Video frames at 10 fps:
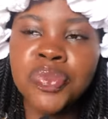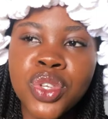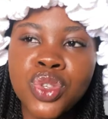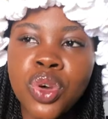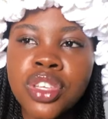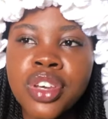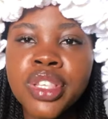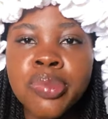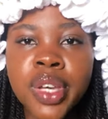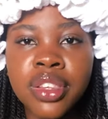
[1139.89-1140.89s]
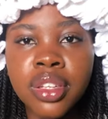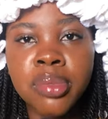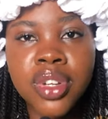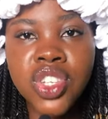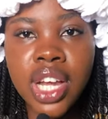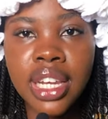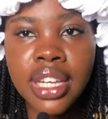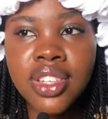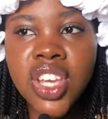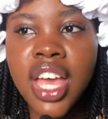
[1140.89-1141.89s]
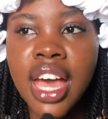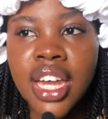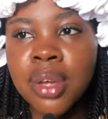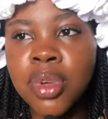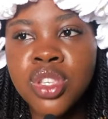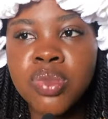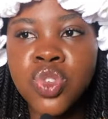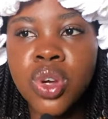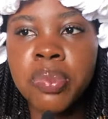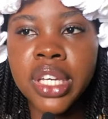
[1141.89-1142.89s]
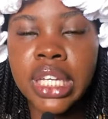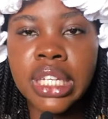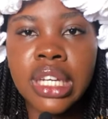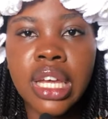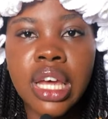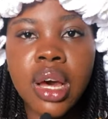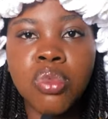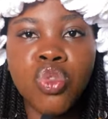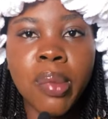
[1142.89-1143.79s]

So it's going to be a three month challenge and I'm going to be dropping um,